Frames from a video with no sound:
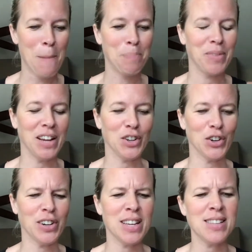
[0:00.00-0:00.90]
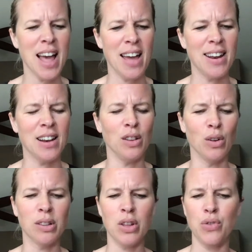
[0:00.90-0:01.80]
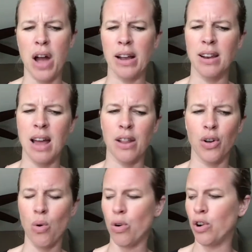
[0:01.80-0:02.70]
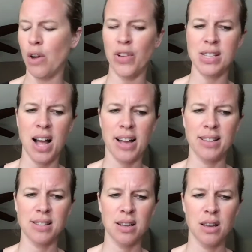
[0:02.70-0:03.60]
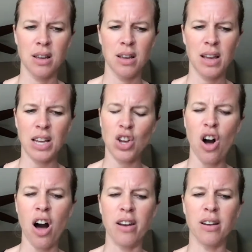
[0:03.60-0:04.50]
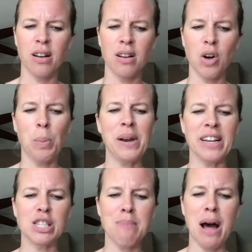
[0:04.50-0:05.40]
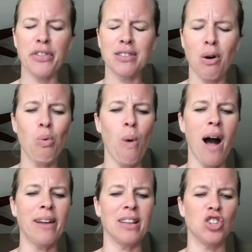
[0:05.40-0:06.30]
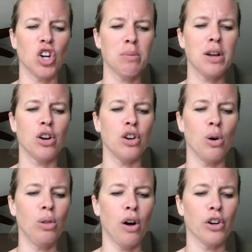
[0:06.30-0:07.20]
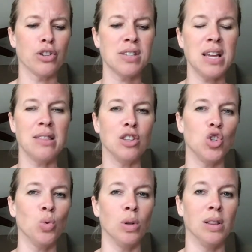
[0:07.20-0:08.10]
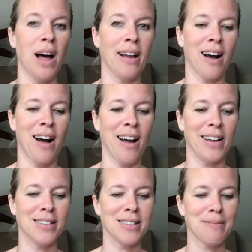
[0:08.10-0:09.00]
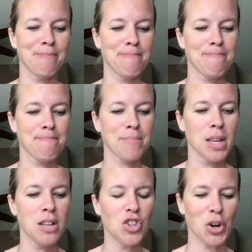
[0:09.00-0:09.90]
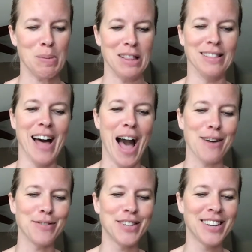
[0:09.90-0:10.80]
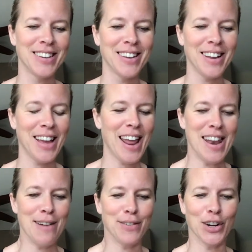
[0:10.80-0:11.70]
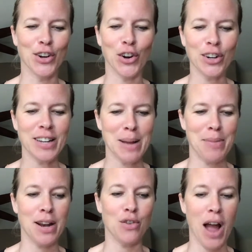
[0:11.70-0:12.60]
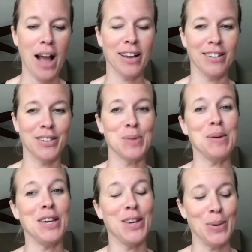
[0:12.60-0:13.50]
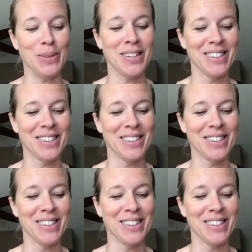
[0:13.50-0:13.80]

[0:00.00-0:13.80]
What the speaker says: He turned his head and looked at the dragon out of the corner of his eyes. It yawned, opening its mouth so wide that Jeremy could no longer see the jewel-like eyes. Jeremy laughed. It had never occurred to him that a dragon could be cute.